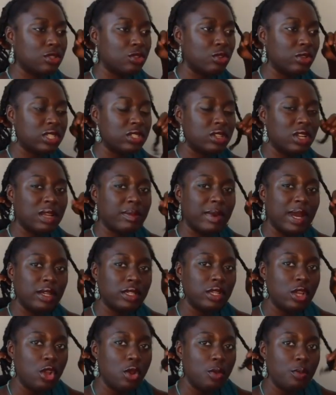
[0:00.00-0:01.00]
So it's not
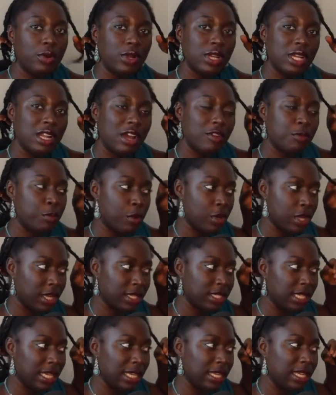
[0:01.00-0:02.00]
about putting enough
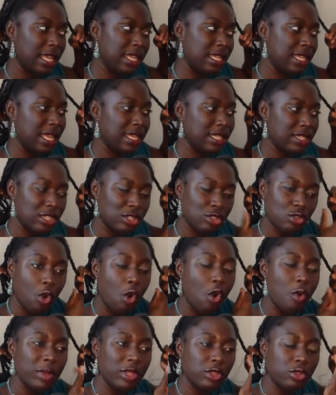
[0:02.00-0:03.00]
product in and then just
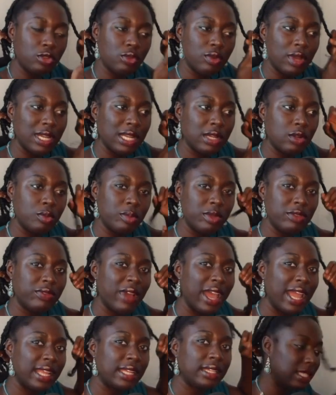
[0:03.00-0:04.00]
comb it through and it'll be
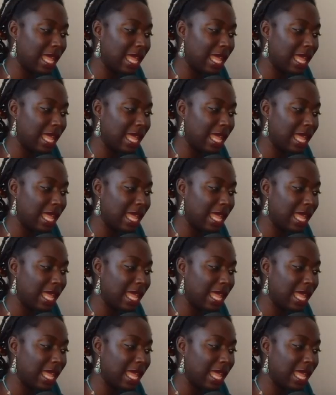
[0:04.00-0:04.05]
fine.